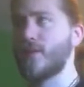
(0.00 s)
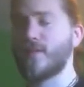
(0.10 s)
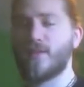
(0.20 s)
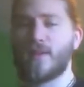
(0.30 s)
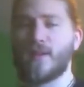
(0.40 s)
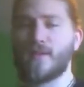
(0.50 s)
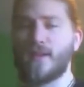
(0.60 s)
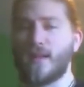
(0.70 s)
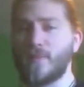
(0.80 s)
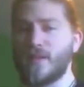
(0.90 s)
the sword has in
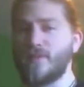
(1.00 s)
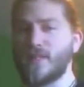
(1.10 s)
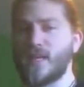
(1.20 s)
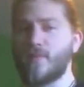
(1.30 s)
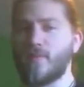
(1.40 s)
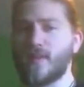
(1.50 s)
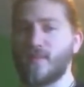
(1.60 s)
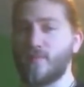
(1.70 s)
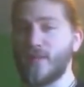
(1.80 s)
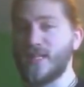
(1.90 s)
late medieval times
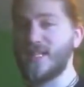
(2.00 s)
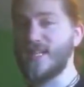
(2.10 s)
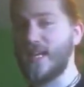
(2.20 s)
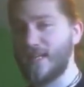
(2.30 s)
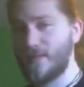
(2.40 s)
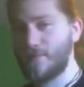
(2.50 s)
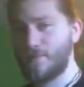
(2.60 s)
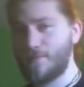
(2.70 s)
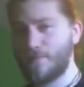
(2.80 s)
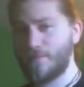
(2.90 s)
been done.
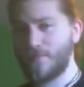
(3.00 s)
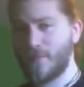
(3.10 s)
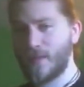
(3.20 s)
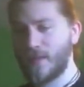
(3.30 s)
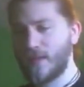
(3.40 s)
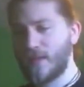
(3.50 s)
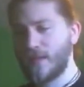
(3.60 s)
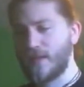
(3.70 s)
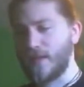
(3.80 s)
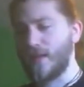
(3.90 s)

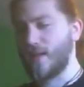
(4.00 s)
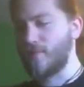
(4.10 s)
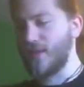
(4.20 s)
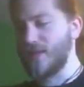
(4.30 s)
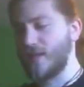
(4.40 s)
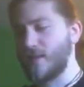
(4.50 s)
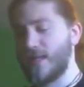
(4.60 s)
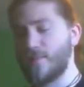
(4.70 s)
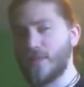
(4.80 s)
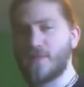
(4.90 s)
And it has been done in
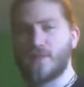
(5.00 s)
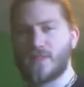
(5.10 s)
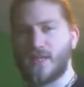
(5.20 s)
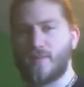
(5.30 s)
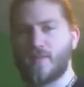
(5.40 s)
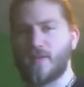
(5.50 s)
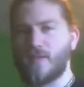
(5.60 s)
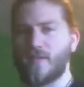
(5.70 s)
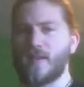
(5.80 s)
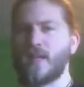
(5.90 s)
late medieval times
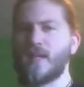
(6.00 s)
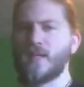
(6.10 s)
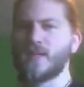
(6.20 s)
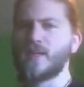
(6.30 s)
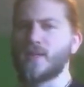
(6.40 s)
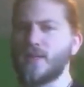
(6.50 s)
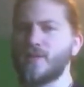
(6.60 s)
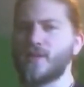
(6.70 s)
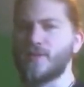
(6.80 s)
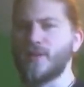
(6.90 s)
because due
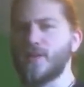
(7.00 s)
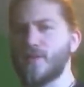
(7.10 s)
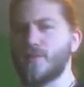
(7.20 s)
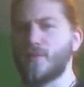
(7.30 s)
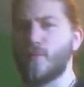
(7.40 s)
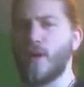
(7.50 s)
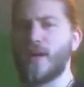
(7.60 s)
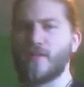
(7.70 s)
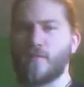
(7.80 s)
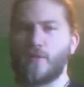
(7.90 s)
to new
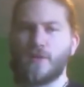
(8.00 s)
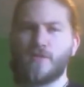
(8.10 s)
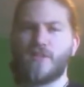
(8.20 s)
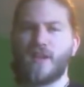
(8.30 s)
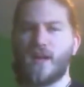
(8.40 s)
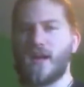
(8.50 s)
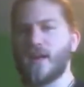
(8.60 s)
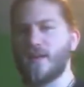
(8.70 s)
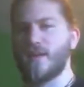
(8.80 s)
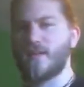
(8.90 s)
ways of producing
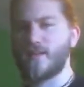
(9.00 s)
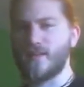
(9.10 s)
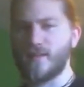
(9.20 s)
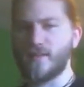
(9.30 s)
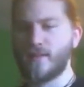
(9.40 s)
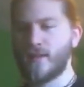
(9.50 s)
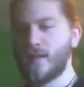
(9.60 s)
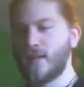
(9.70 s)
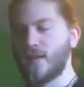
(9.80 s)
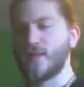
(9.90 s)
iron and steel,
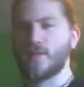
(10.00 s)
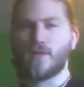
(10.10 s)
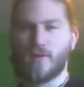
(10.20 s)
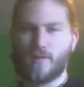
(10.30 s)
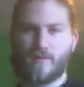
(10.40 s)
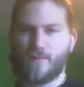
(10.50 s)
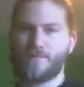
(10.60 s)
you could